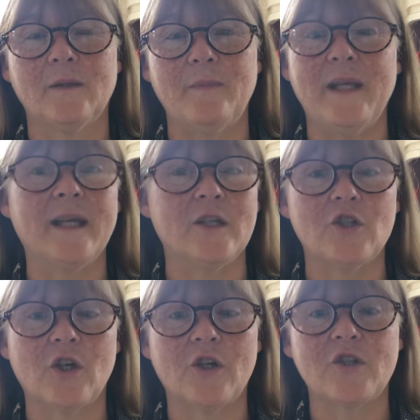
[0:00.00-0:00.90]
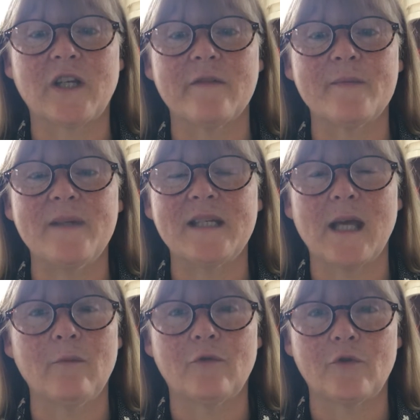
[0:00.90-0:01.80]
Being in church gives me
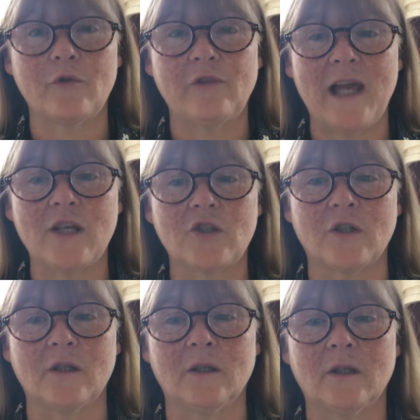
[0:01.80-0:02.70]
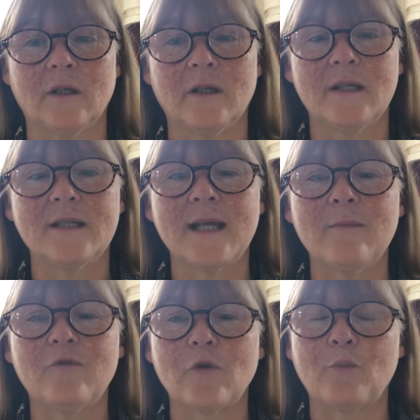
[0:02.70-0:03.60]
time for reflection,
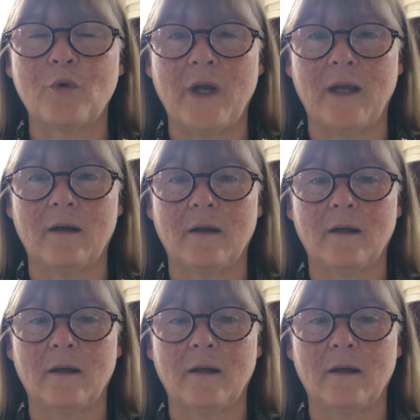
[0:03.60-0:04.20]
time for prayer.